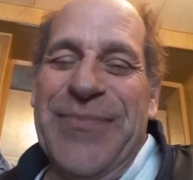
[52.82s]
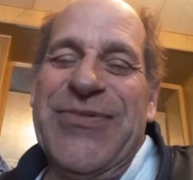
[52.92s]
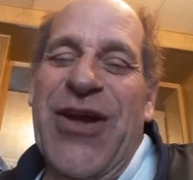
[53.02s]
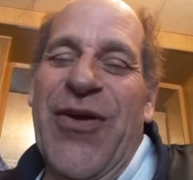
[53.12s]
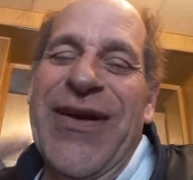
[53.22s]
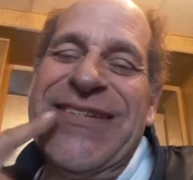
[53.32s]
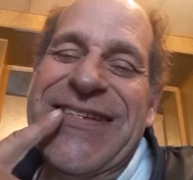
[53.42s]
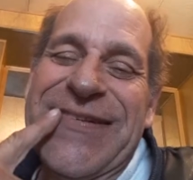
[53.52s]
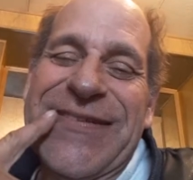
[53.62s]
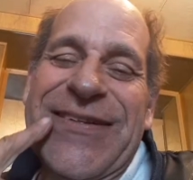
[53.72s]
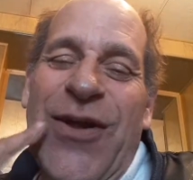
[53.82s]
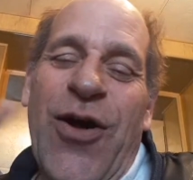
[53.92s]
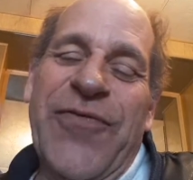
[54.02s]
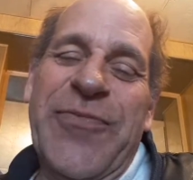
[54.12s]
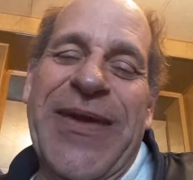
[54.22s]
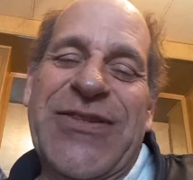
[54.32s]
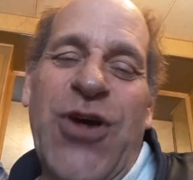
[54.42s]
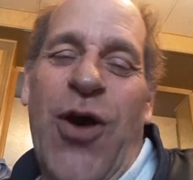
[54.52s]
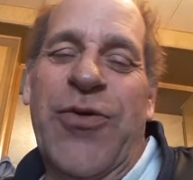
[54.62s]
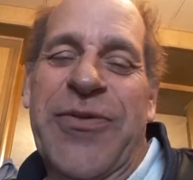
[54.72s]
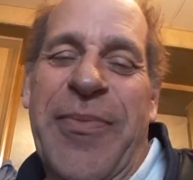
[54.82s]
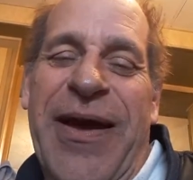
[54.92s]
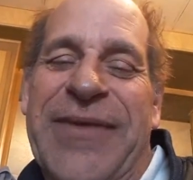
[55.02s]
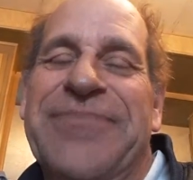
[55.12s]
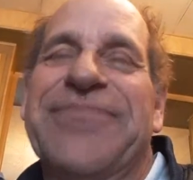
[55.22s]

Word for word: Sorry, it's a little hard for me to talk with my.